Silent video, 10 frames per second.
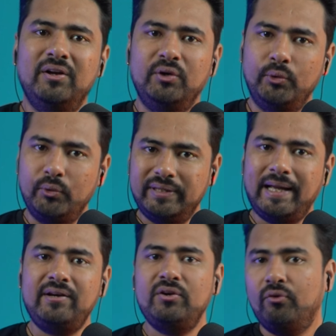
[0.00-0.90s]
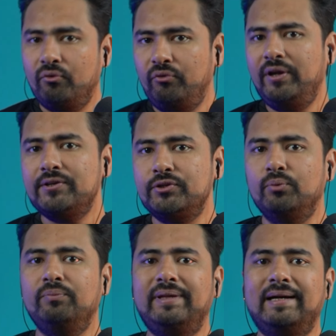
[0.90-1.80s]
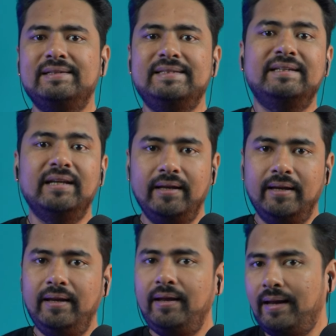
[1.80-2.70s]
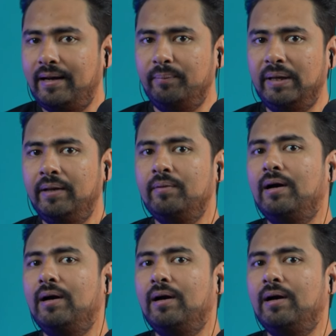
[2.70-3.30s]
Note that we assume that signal A and B